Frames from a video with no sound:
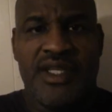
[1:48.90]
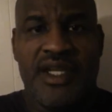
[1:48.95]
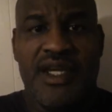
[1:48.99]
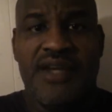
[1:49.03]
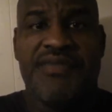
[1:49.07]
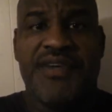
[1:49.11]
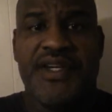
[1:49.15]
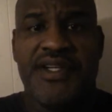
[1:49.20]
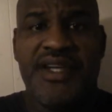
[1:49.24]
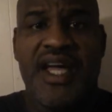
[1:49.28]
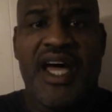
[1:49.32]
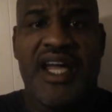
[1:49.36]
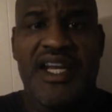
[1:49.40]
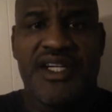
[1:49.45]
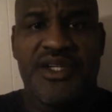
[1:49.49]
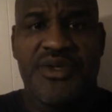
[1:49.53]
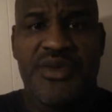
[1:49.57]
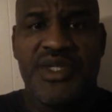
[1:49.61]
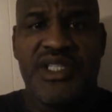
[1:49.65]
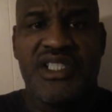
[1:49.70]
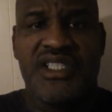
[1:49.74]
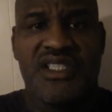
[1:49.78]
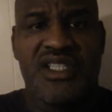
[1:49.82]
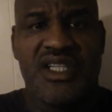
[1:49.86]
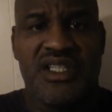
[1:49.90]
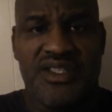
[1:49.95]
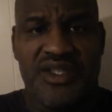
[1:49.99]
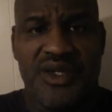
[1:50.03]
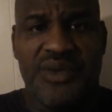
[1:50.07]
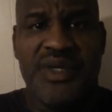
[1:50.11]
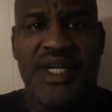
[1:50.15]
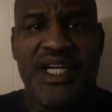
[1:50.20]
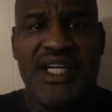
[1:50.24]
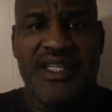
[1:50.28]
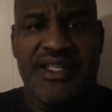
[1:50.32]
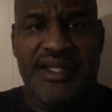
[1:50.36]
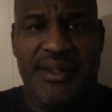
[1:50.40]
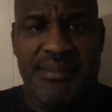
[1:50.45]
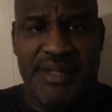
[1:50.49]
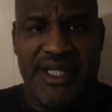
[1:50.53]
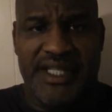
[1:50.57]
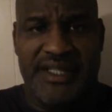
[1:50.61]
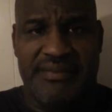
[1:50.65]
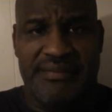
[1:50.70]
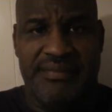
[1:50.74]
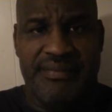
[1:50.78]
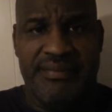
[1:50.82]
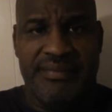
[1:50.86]
If you're not a Christian, you need to
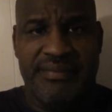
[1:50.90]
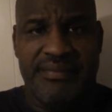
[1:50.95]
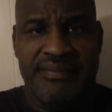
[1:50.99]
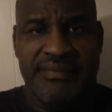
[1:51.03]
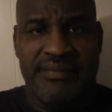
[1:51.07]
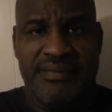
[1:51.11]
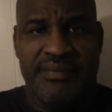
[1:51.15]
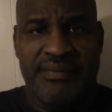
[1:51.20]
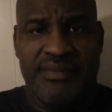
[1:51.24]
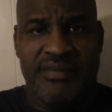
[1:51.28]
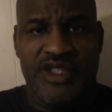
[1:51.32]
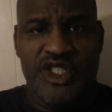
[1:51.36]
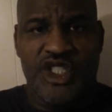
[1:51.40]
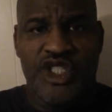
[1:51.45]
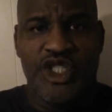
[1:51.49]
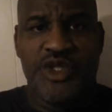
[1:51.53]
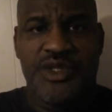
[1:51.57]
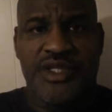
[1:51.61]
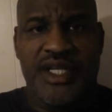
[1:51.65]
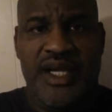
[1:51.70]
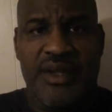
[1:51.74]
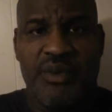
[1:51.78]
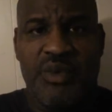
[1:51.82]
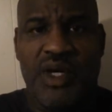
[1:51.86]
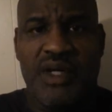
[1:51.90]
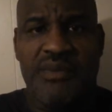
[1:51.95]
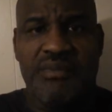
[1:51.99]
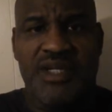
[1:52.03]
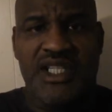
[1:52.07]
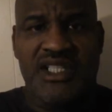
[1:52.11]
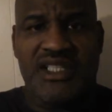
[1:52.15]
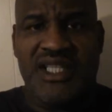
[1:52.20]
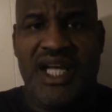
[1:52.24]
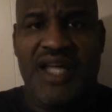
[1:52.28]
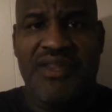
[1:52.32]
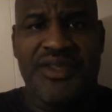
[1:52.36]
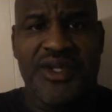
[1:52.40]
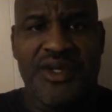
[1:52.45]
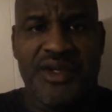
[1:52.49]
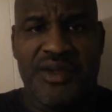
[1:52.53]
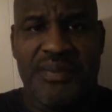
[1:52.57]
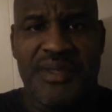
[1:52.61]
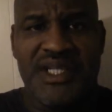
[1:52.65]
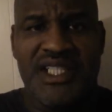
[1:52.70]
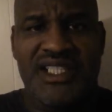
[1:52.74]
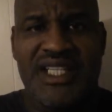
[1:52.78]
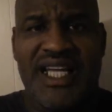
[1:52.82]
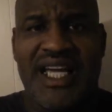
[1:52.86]
be. You say, What must I do to
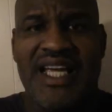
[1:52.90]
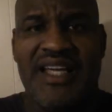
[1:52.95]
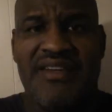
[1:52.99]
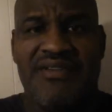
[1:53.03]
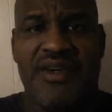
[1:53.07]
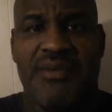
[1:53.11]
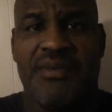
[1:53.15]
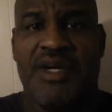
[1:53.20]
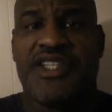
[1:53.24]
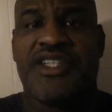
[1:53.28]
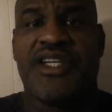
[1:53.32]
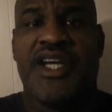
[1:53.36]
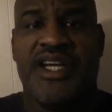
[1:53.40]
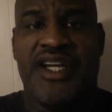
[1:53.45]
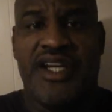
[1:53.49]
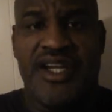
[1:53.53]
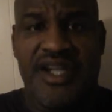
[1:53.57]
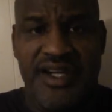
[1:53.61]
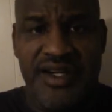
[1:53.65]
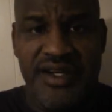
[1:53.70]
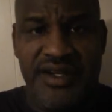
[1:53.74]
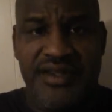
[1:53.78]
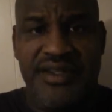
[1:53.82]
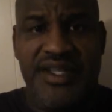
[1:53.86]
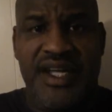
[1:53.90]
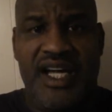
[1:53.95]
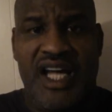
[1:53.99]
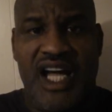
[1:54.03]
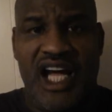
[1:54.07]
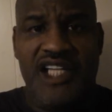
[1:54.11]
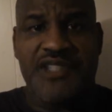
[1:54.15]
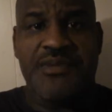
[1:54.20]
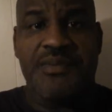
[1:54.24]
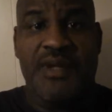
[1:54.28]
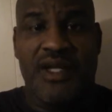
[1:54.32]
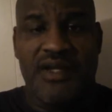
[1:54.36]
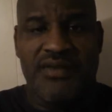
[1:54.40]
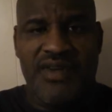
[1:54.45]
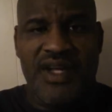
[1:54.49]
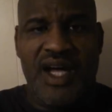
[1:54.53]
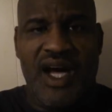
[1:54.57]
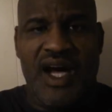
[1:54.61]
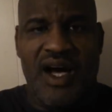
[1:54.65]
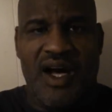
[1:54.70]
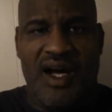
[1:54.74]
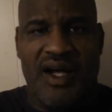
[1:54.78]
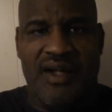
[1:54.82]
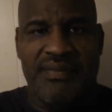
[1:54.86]
be saved? You must hear the gospel of
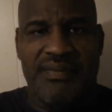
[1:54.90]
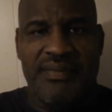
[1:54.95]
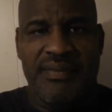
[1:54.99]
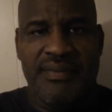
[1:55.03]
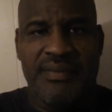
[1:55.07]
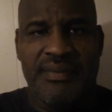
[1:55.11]
God.